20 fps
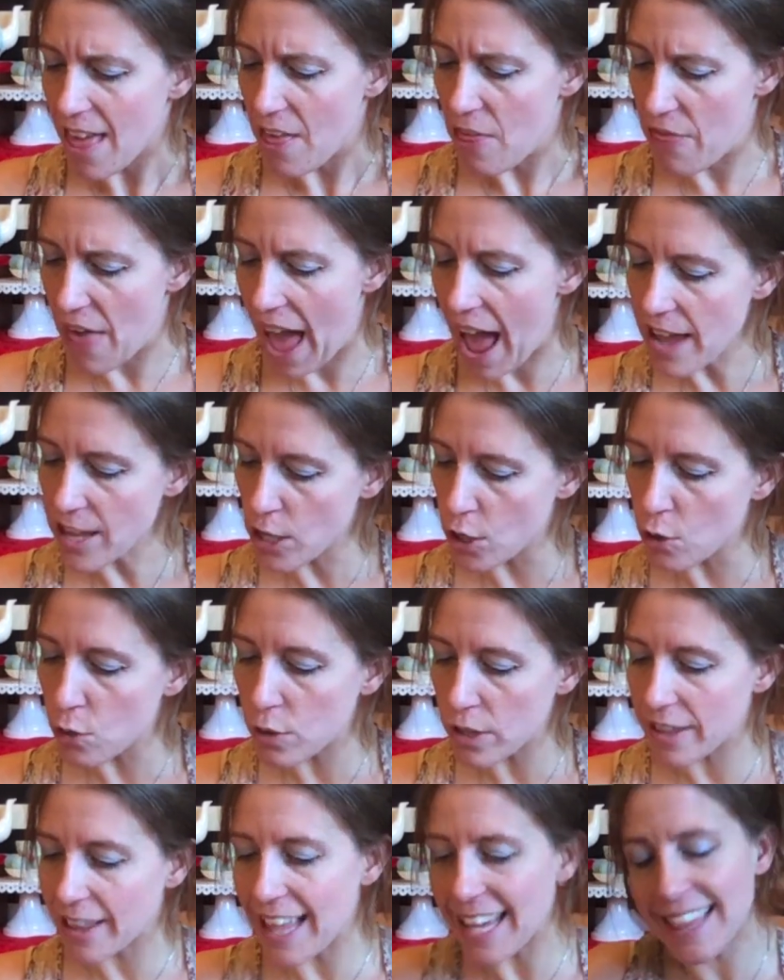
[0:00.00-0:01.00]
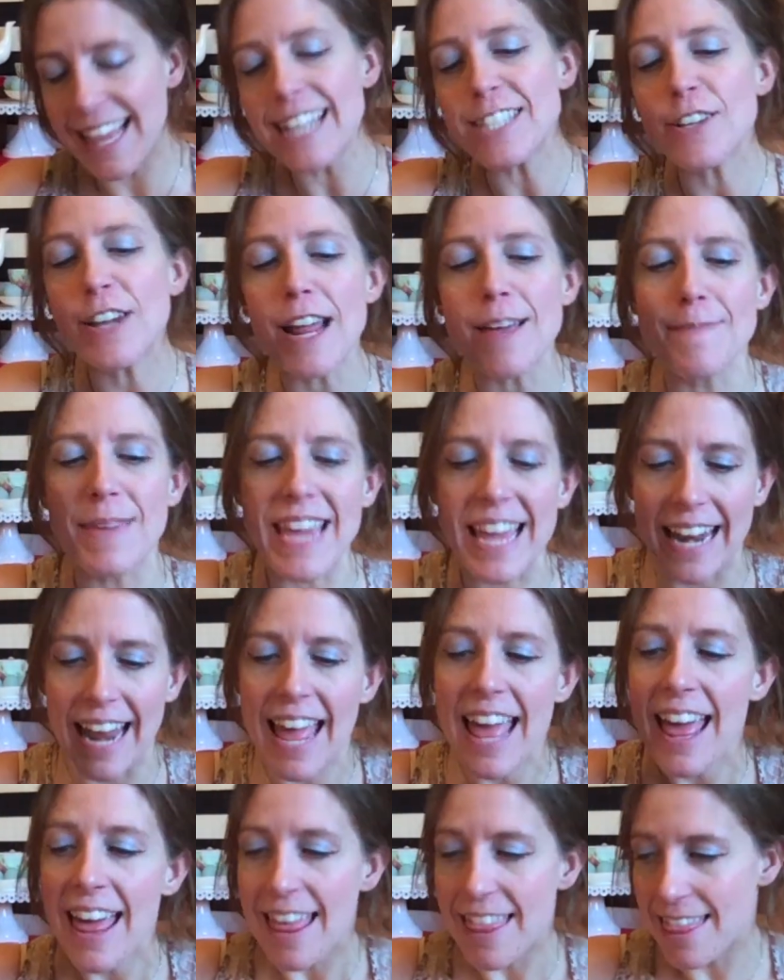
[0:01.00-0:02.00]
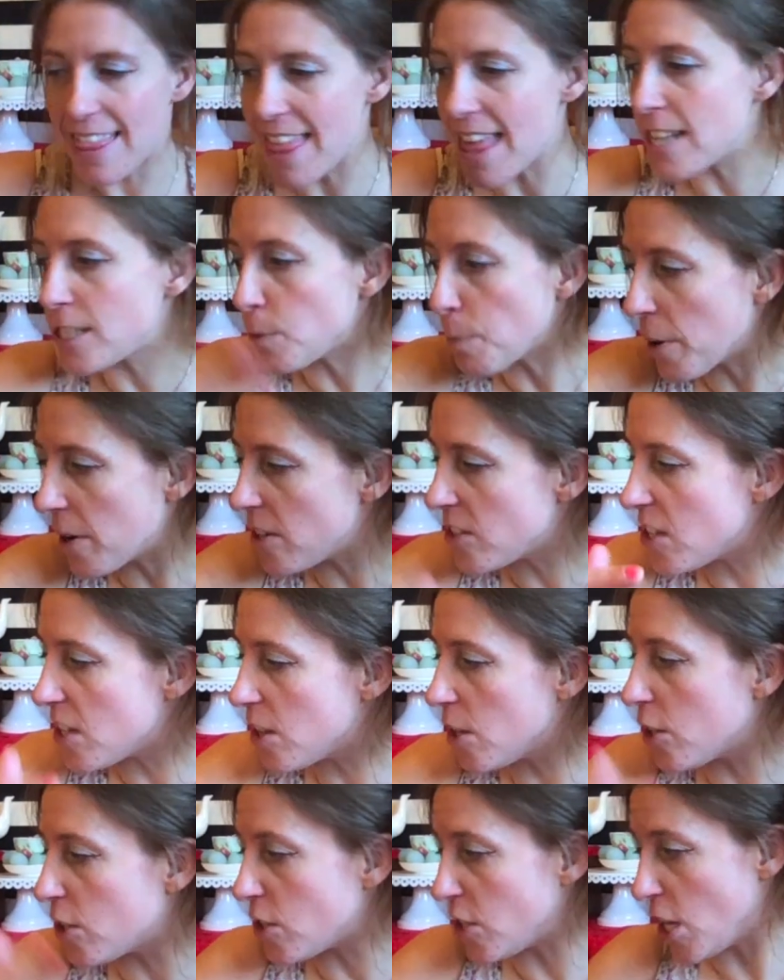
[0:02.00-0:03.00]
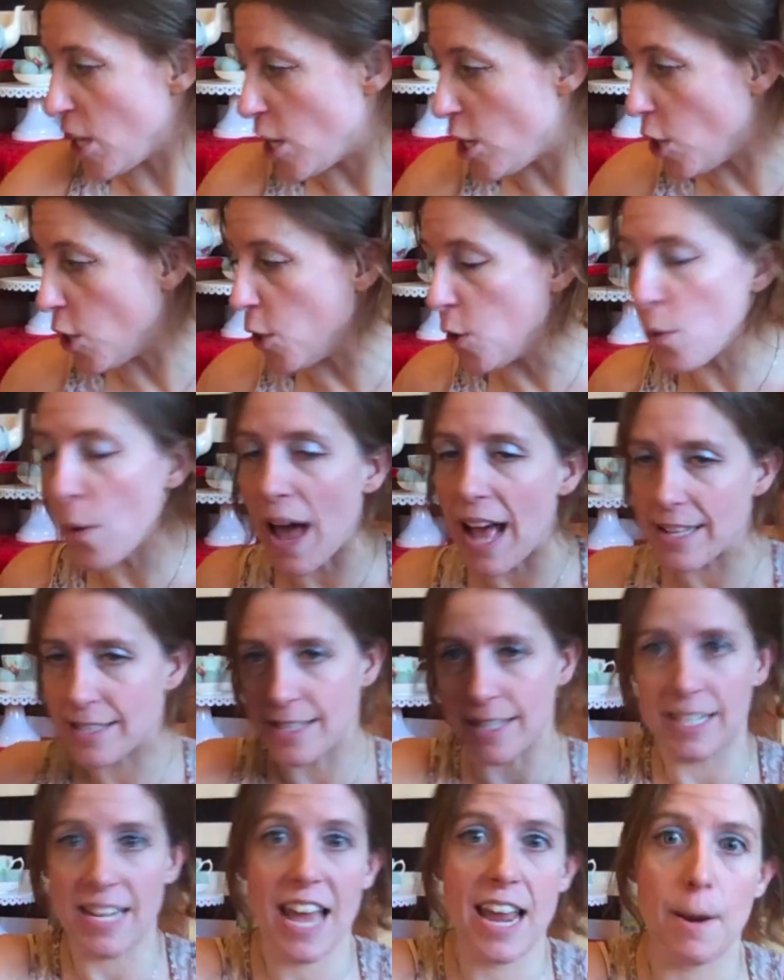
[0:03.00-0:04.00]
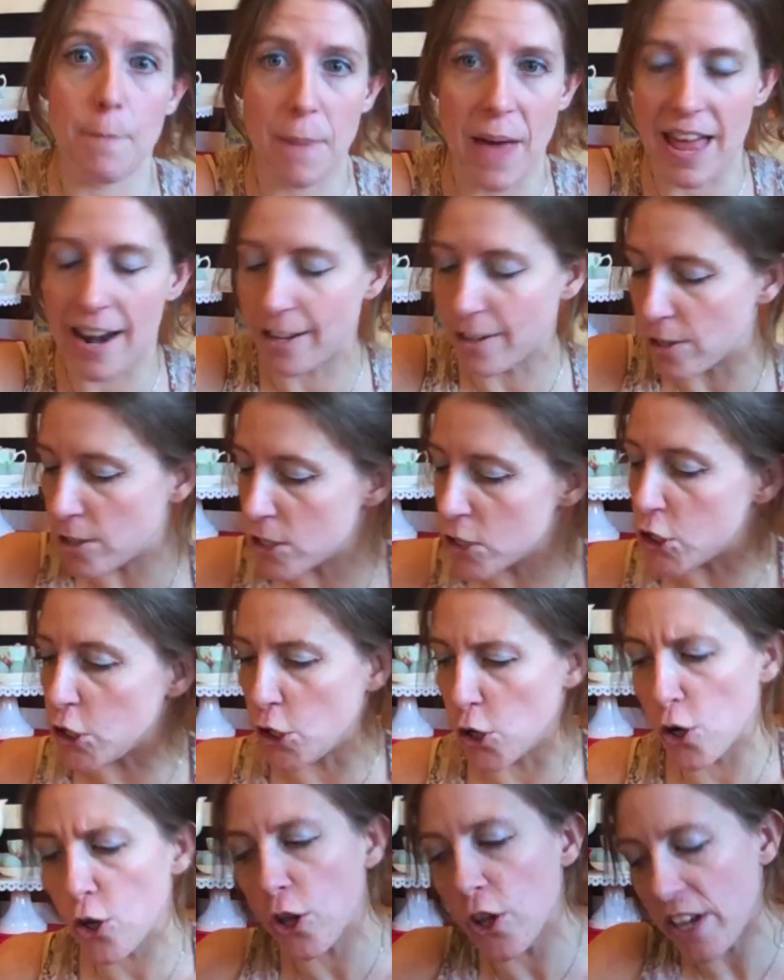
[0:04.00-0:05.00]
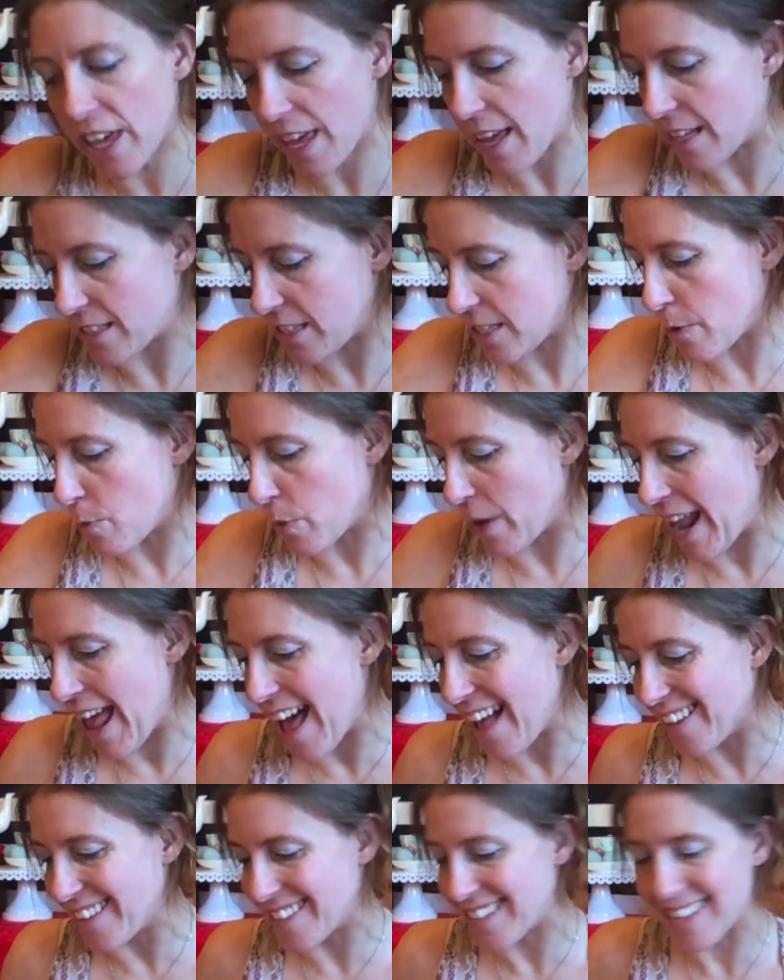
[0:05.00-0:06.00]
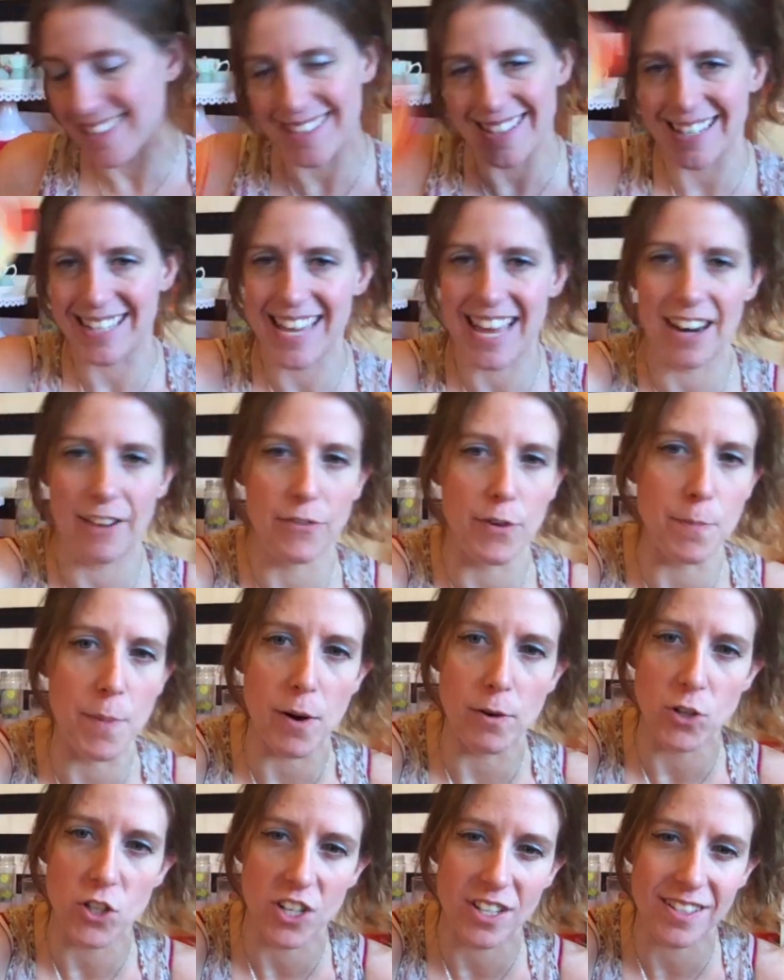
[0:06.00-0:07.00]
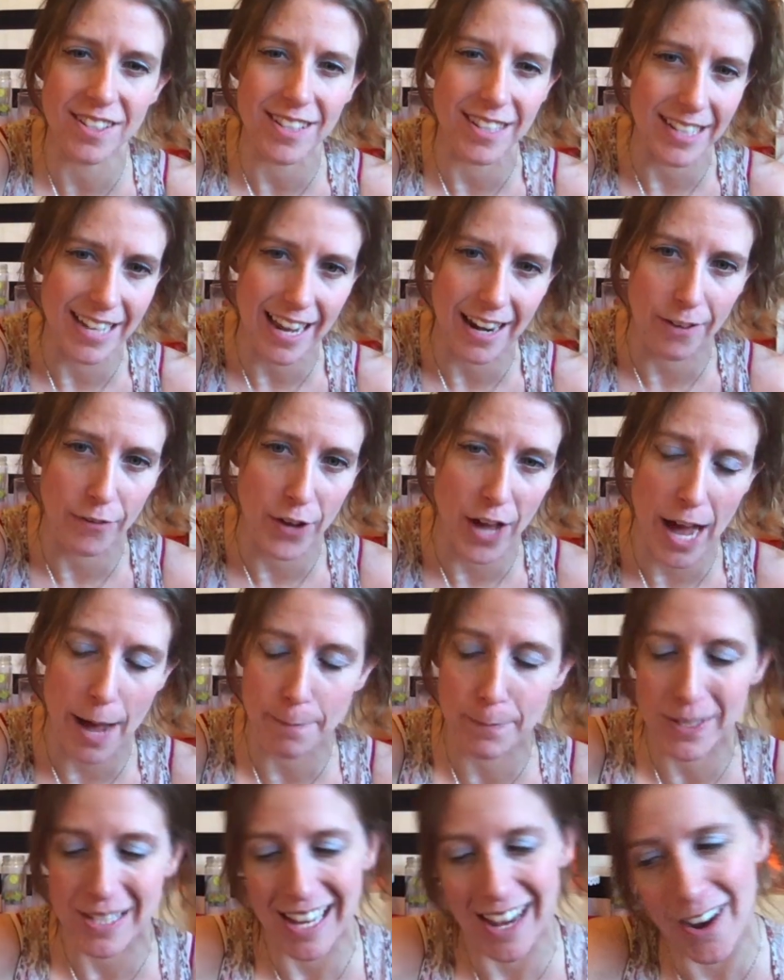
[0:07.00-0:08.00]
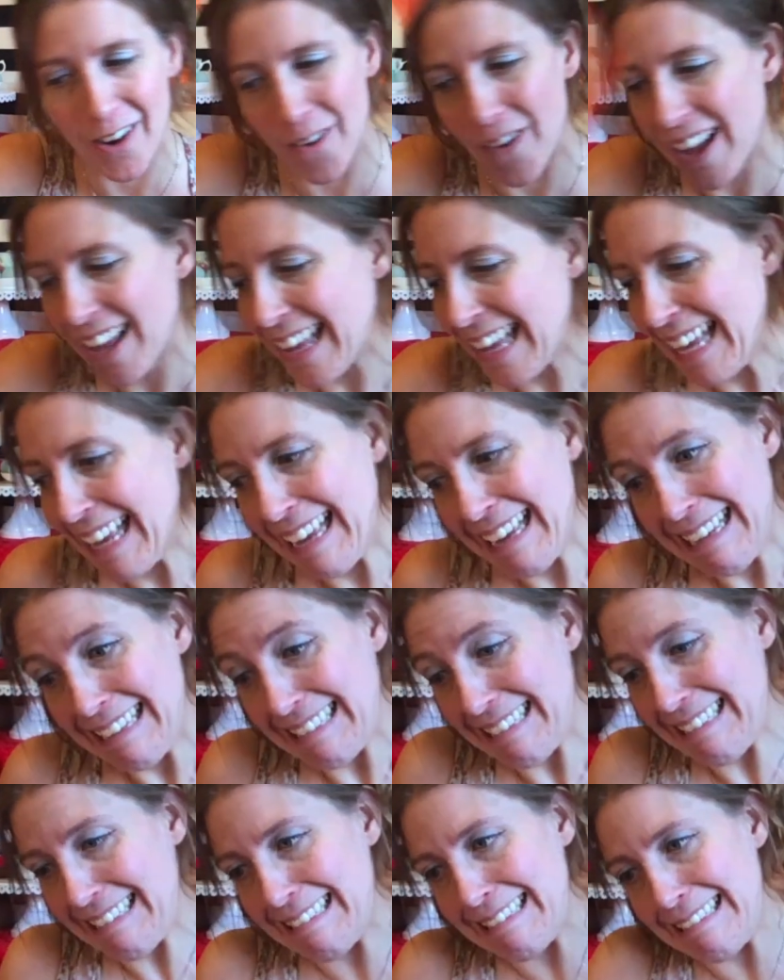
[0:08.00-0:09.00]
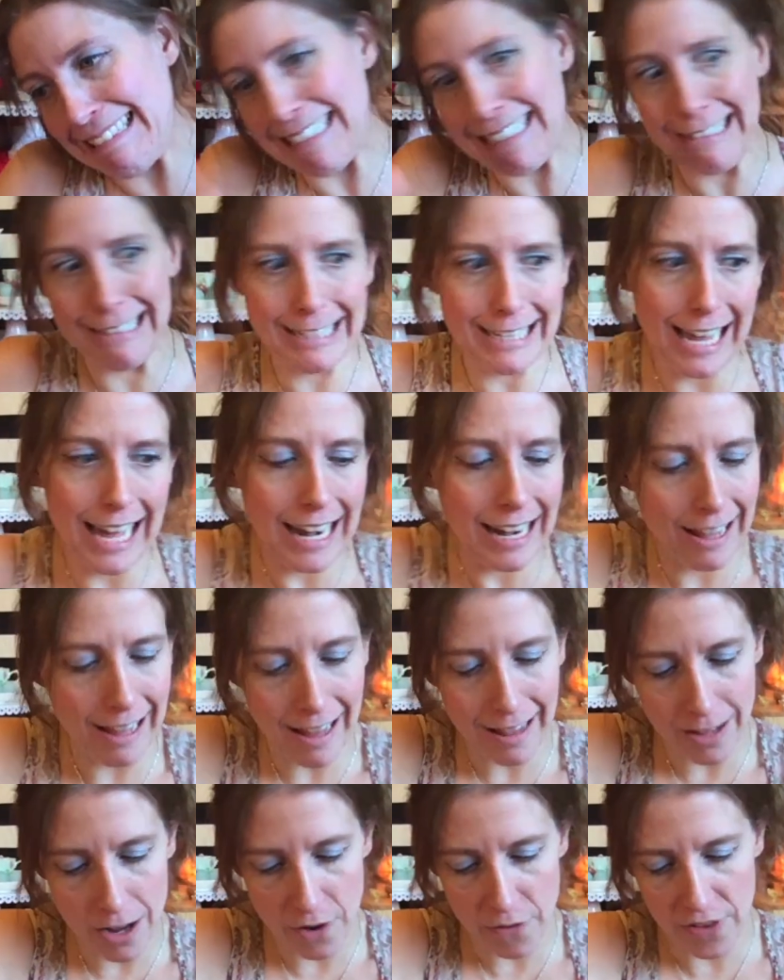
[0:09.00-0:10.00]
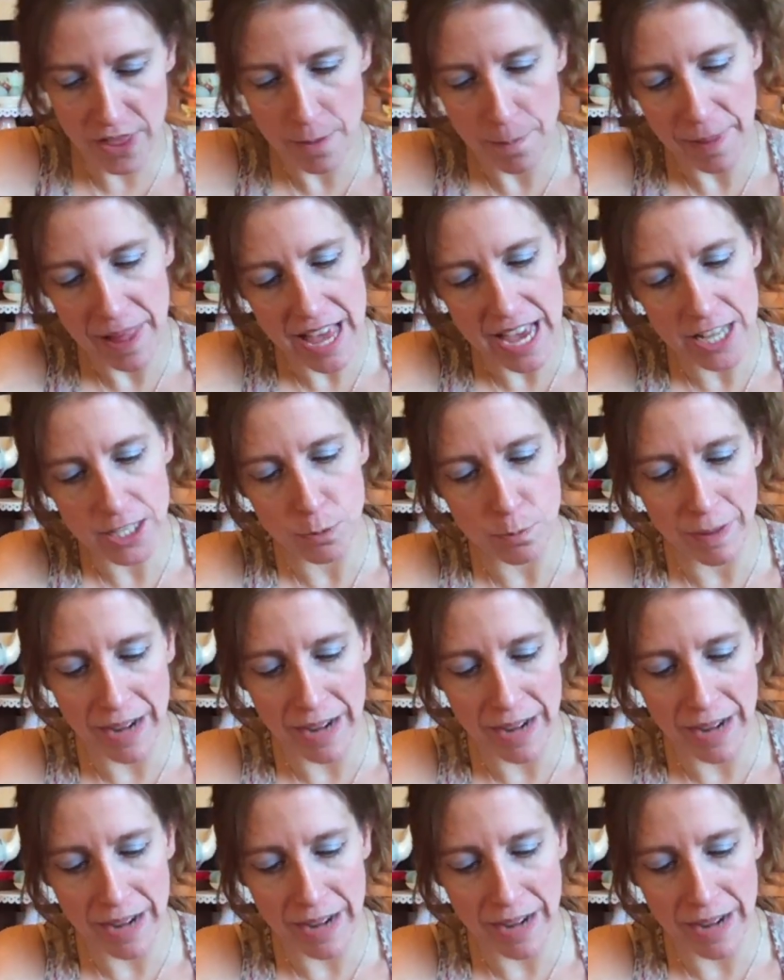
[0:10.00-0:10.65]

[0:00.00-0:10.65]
That's what I mean. This person looks at you as the Ten of Pentacles. You're looking at someone else as the Ten of Emotions, the Ten of Cups. So this is kind of all over the place.